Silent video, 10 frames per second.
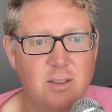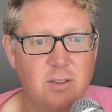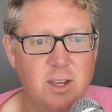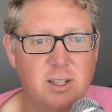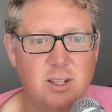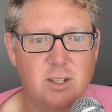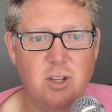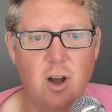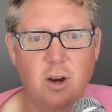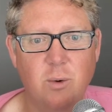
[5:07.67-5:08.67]
This
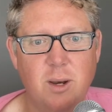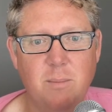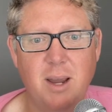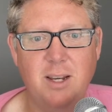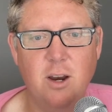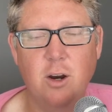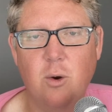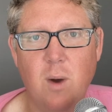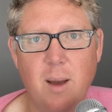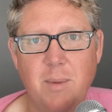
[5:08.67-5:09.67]
song, written by
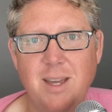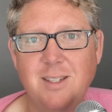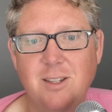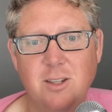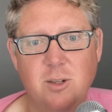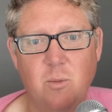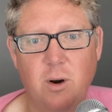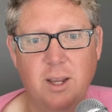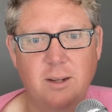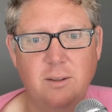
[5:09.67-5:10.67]
Derek Webb, hits this
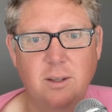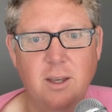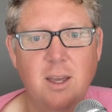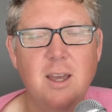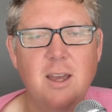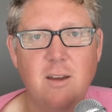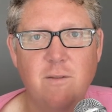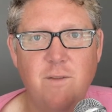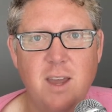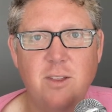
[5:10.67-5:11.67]
morning.
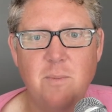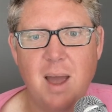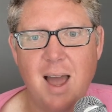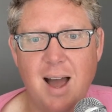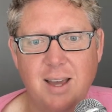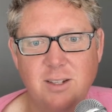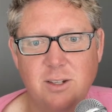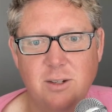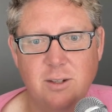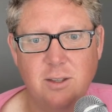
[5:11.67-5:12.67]
Faith, my
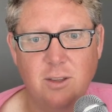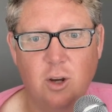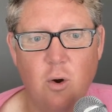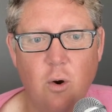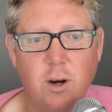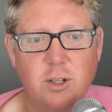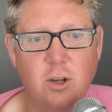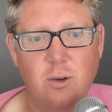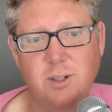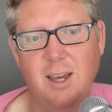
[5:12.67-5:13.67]
eyes. The chorus
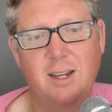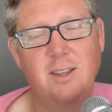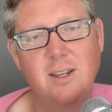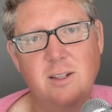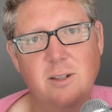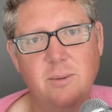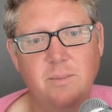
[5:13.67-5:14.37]
goes like this.